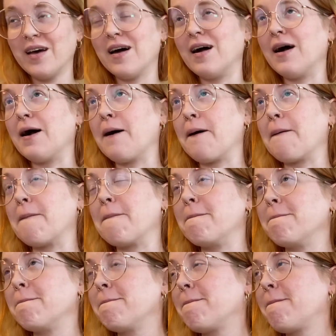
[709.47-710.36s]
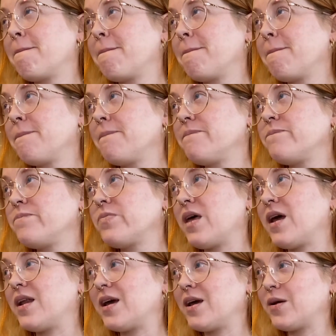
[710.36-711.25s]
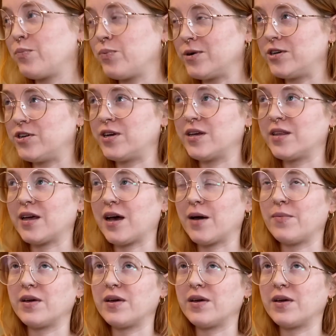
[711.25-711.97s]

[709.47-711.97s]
And I appreciate that,